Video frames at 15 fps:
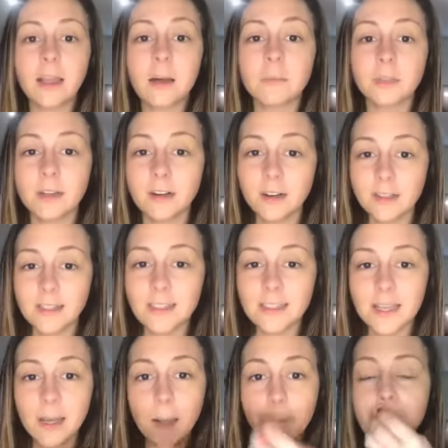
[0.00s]
I'm literally
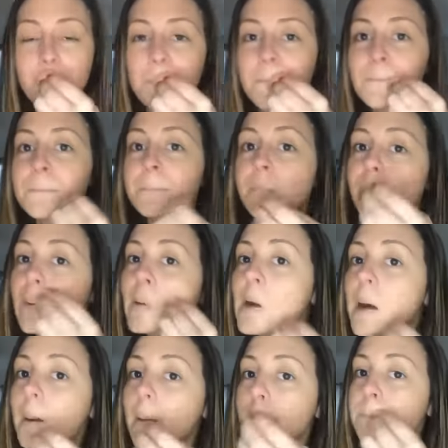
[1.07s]
sick
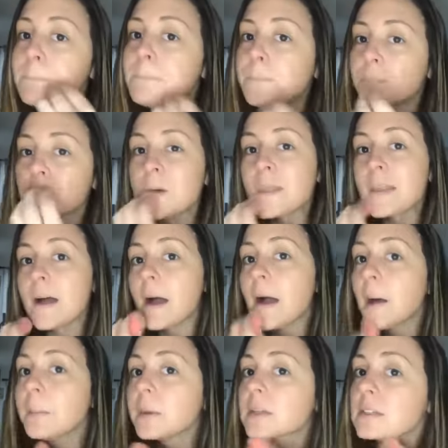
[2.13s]
um, when that
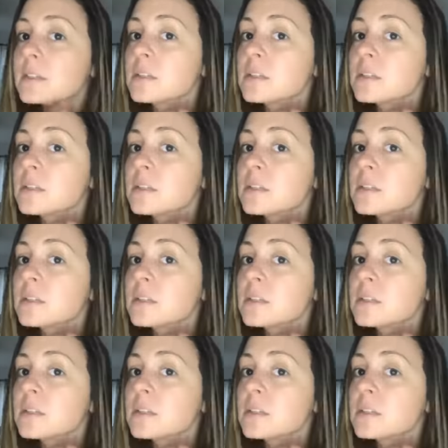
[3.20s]
happens.